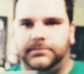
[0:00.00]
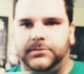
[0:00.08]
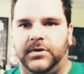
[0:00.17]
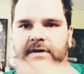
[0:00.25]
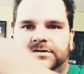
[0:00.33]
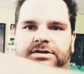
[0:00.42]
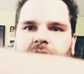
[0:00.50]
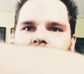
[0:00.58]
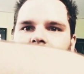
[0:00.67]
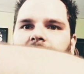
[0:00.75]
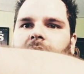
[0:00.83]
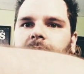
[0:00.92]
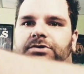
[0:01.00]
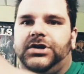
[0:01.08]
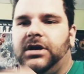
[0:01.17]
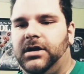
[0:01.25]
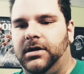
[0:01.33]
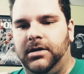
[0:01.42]
was an ugly arm
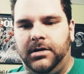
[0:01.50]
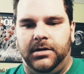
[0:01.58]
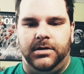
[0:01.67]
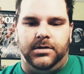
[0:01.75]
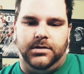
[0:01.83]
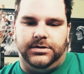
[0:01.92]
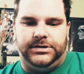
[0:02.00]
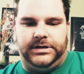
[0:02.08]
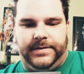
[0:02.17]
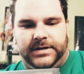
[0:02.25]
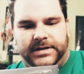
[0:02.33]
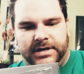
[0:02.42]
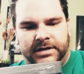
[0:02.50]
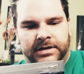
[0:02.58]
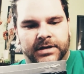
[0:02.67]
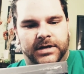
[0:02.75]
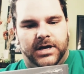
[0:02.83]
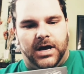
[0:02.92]
shot, huh? Sorry about
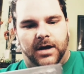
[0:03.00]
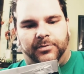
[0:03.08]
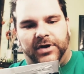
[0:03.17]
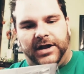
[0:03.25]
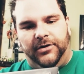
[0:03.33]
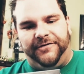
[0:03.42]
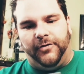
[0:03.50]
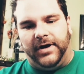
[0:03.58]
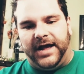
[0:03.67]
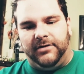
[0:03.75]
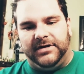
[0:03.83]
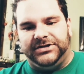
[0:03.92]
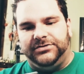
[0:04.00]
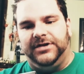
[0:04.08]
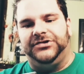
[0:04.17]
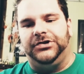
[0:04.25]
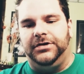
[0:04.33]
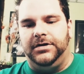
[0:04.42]
that. Brand new 4K
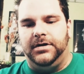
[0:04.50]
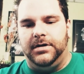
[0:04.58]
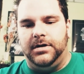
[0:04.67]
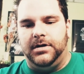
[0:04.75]
restoration